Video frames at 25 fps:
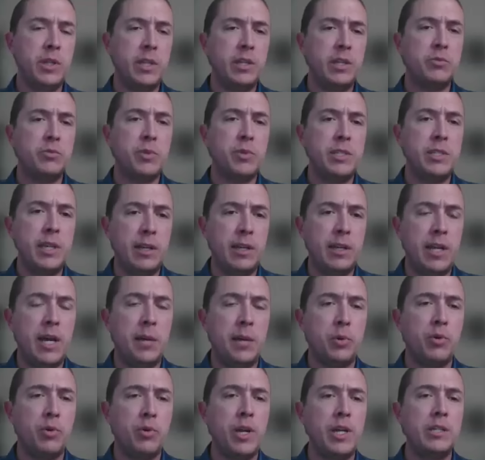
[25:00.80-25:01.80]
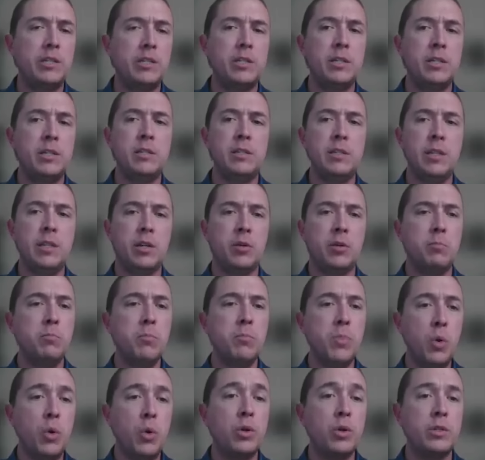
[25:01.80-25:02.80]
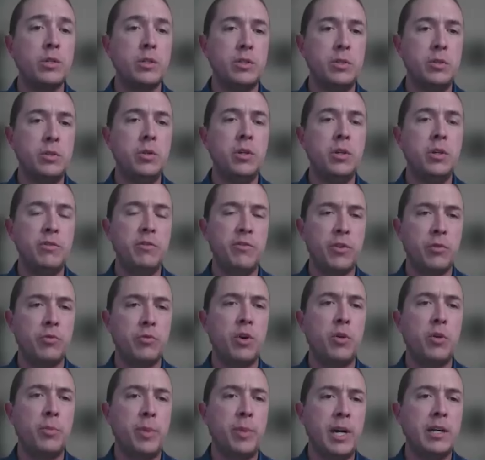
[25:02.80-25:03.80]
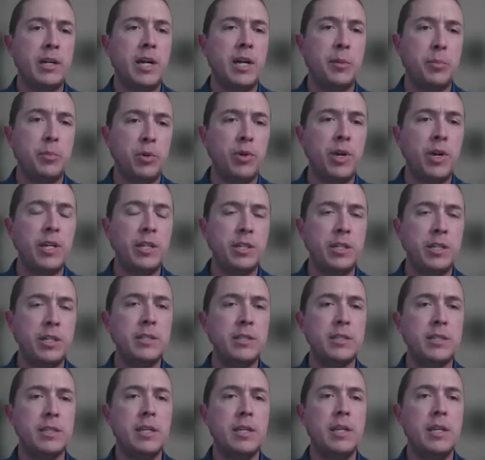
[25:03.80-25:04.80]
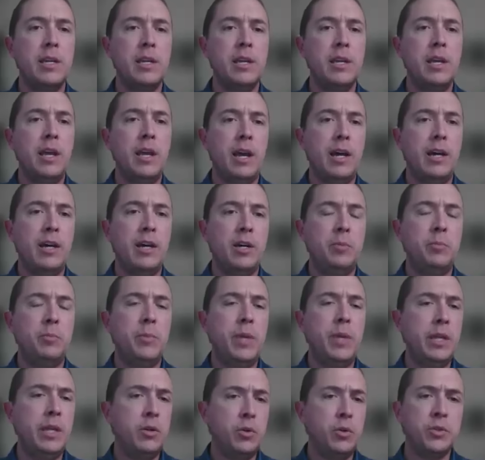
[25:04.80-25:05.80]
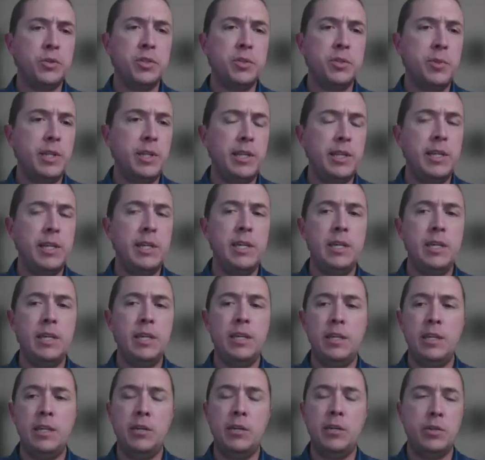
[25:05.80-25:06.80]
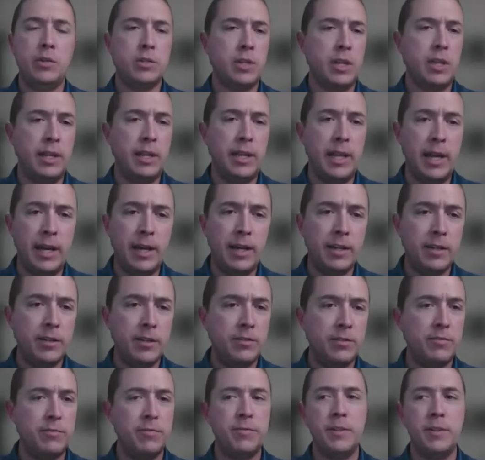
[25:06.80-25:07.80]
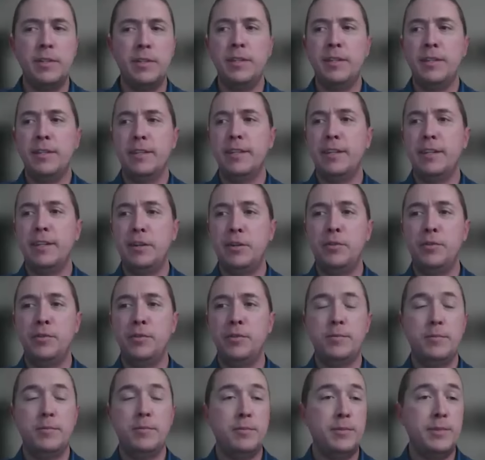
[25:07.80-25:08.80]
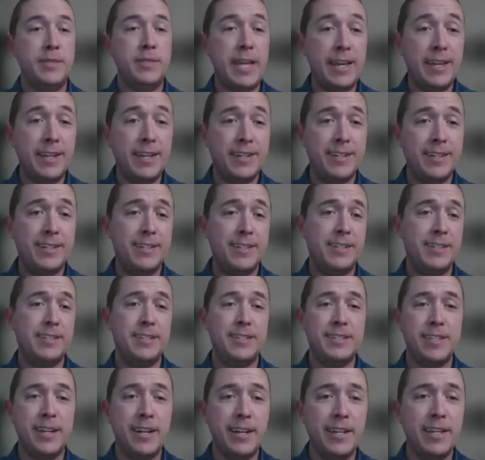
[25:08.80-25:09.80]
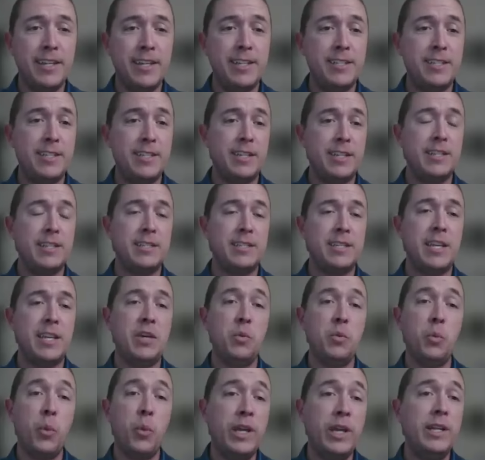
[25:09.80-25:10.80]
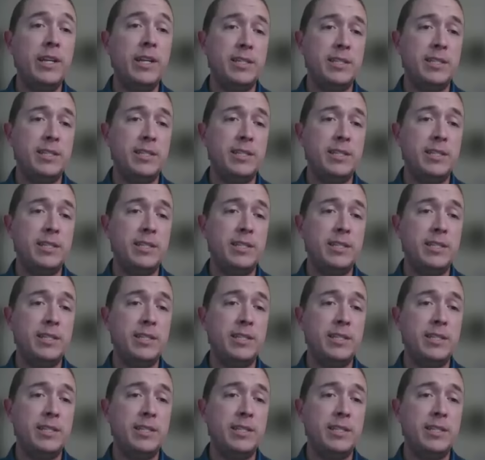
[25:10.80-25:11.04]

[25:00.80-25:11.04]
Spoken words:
within retail operations that are more suited for robot operations. And ultimately, there's a lot of, you know, data and studies that could say, when